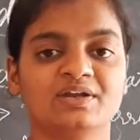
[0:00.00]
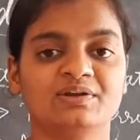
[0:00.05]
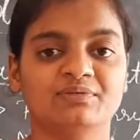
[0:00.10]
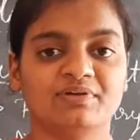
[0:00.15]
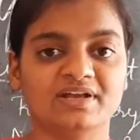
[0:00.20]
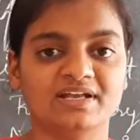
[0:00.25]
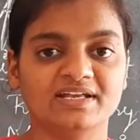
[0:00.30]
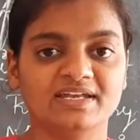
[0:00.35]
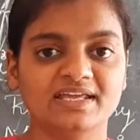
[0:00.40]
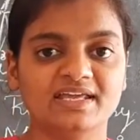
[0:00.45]

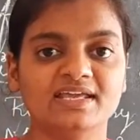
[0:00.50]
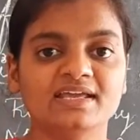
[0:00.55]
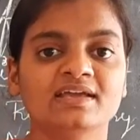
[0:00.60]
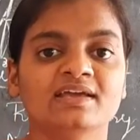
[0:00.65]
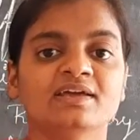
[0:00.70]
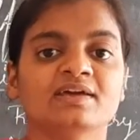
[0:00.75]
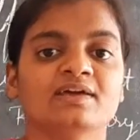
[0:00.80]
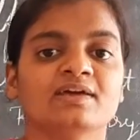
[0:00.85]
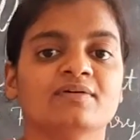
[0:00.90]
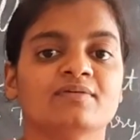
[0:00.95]

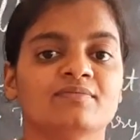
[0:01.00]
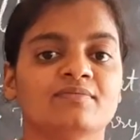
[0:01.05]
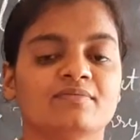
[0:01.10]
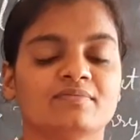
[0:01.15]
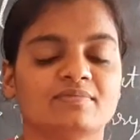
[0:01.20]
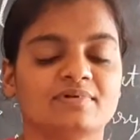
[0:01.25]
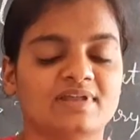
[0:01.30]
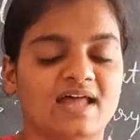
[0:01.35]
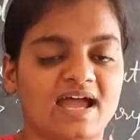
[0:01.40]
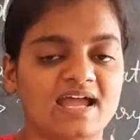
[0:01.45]

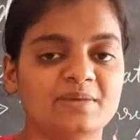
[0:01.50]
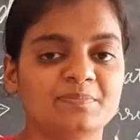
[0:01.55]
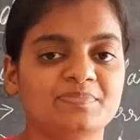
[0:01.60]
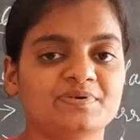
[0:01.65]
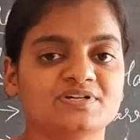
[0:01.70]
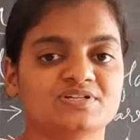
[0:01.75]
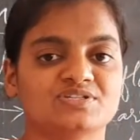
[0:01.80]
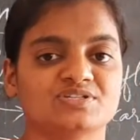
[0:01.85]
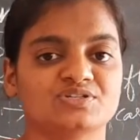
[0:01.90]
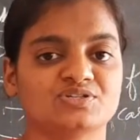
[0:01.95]

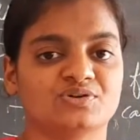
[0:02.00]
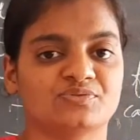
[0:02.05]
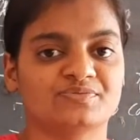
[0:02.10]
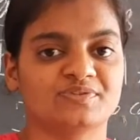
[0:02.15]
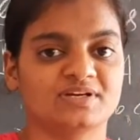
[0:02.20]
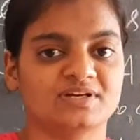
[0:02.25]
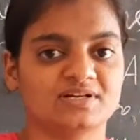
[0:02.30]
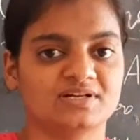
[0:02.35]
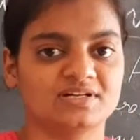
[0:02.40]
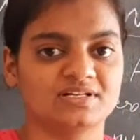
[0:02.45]
29% of
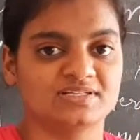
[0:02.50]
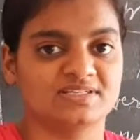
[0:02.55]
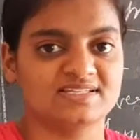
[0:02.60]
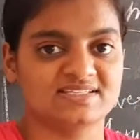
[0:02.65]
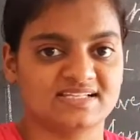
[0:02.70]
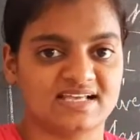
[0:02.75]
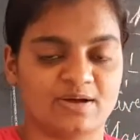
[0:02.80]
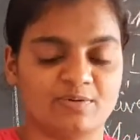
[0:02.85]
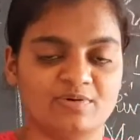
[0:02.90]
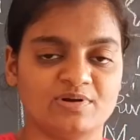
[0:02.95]
the earth
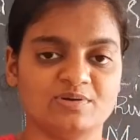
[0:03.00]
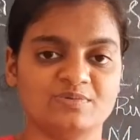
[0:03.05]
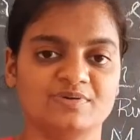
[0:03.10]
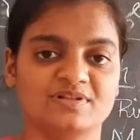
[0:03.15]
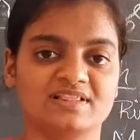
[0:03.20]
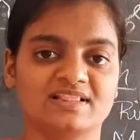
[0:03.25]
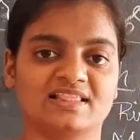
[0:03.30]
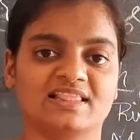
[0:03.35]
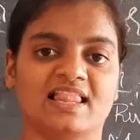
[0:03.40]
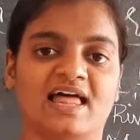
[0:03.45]
is covered
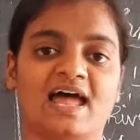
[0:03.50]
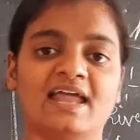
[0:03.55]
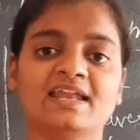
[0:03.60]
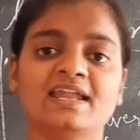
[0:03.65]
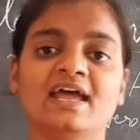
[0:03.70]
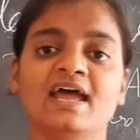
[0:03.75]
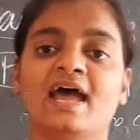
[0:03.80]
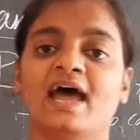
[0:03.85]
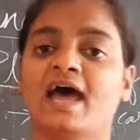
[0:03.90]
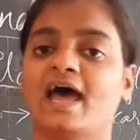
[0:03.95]
with land
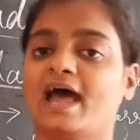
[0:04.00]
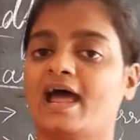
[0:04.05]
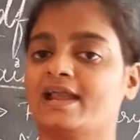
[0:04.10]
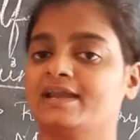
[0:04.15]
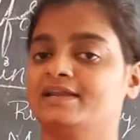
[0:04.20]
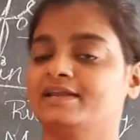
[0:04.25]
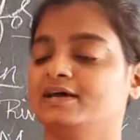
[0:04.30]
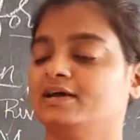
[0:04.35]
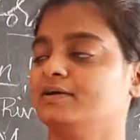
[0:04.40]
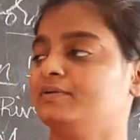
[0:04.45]
and